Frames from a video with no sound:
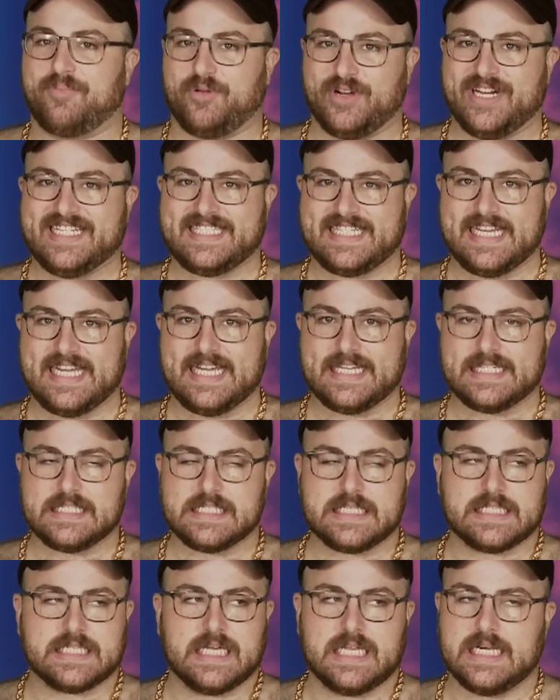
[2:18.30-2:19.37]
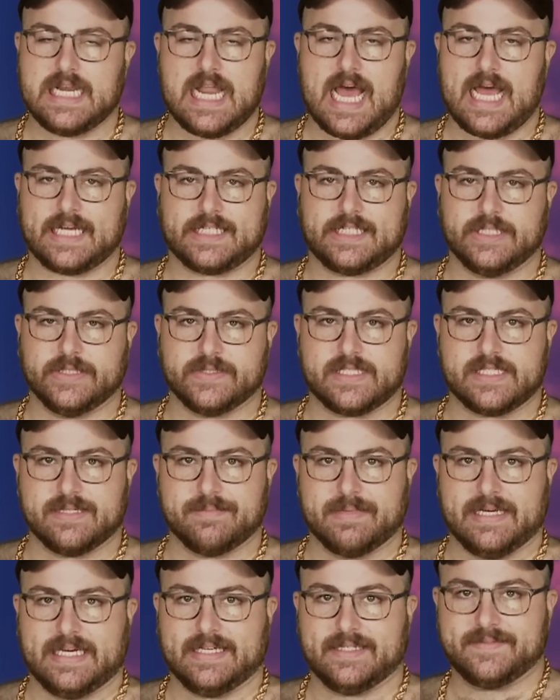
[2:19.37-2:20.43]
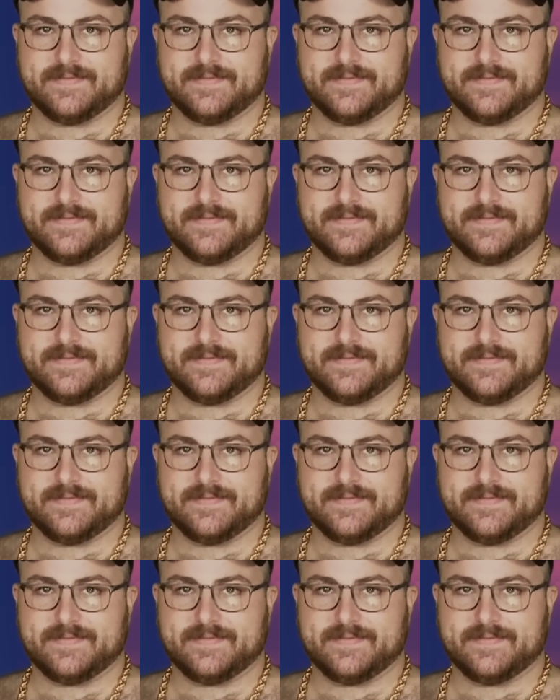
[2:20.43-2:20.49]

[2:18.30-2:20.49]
Preteens, not cute to me.